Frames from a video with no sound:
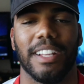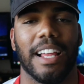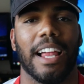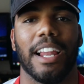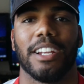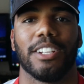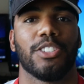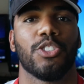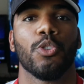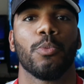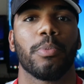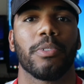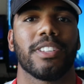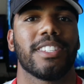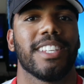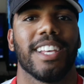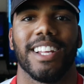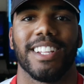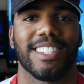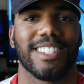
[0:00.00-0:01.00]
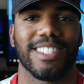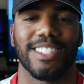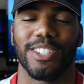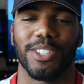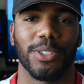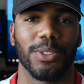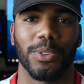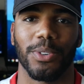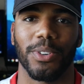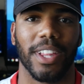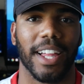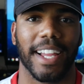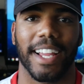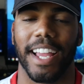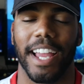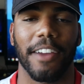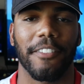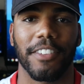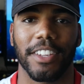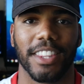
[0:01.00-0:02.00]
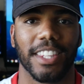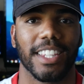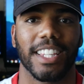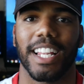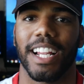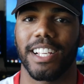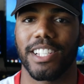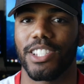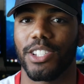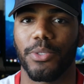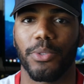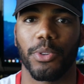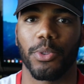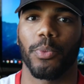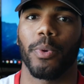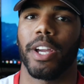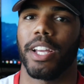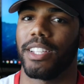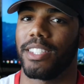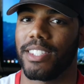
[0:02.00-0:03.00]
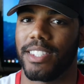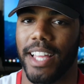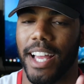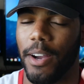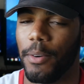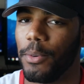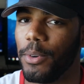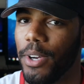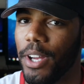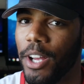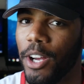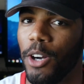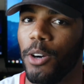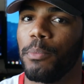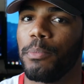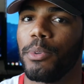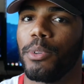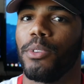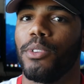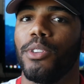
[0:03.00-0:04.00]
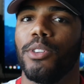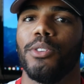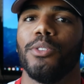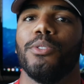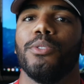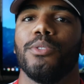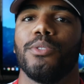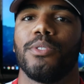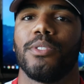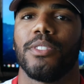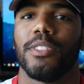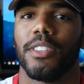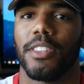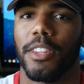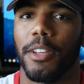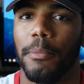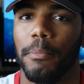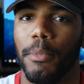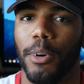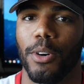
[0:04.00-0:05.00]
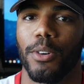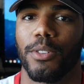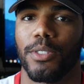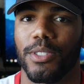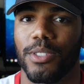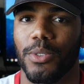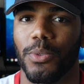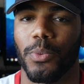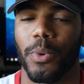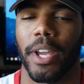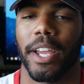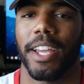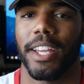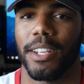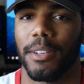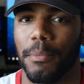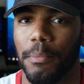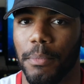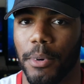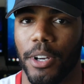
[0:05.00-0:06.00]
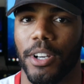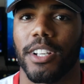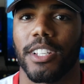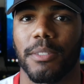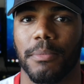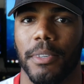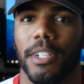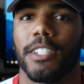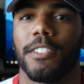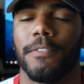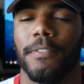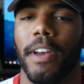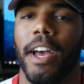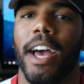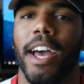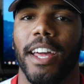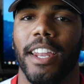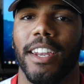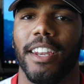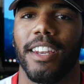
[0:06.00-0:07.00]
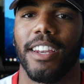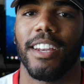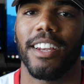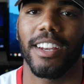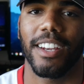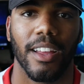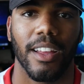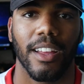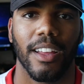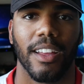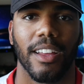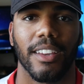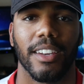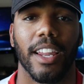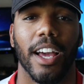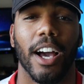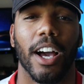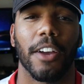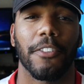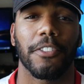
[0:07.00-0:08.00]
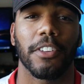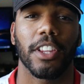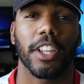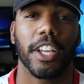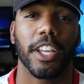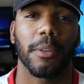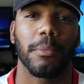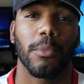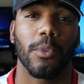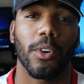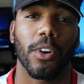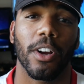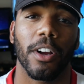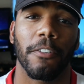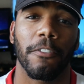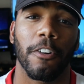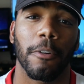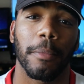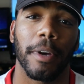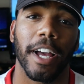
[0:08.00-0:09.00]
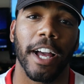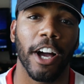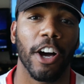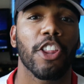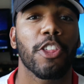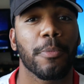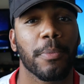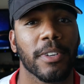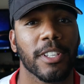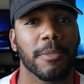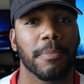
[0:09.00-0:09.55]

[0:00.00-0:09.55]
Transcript: supersets. Do like everything that has to do with weights. That will help you lose the most weight and burn as much fat. Now, if you're looking more from a health